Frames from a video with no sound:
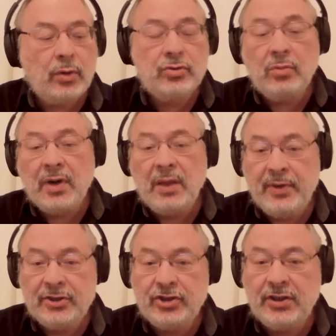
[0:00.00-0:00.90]
although my
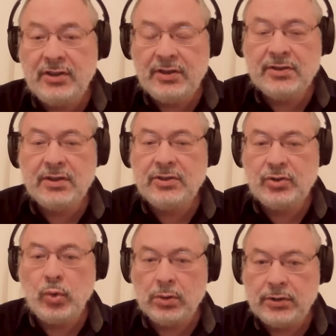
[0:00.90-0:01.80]
PhD is in
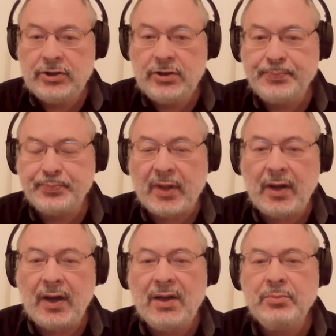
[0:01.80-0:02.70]
zoology,
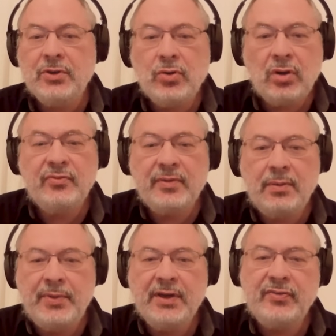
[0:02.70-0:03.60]
I am not
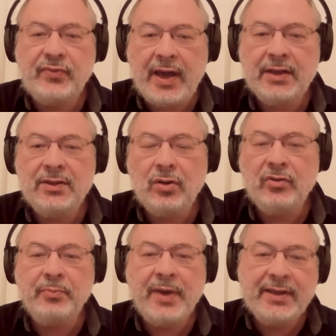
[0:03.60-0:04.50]
a big fan
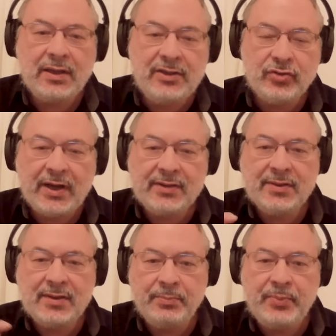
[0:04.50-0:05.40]
of making
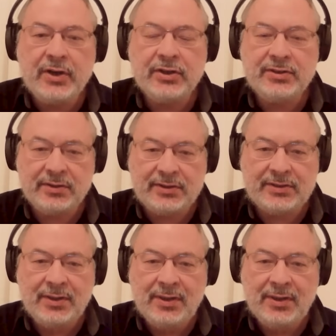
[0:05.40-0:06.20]
direct comparisons,